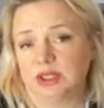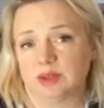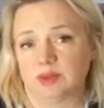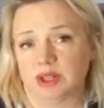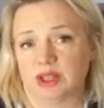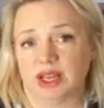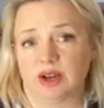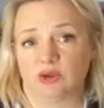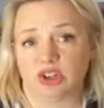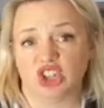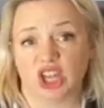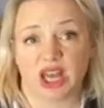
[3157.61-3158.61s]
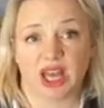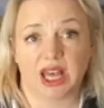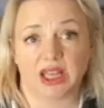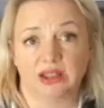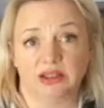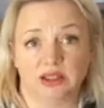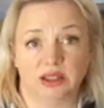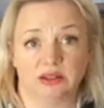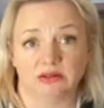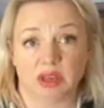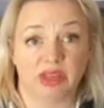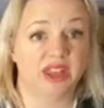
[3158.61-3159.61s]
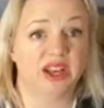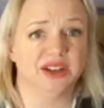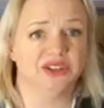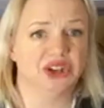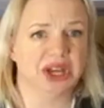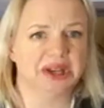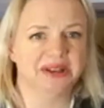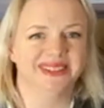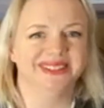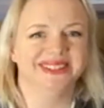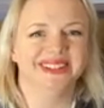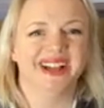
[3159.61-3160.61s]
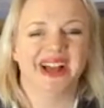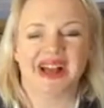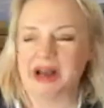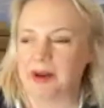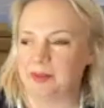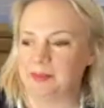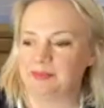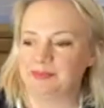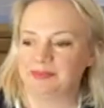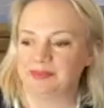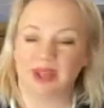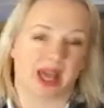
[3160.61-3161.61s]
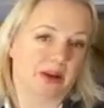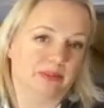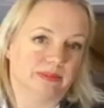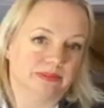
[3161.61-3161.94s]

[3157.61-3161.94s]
something like that, or a chair, a thin chair. Yeah.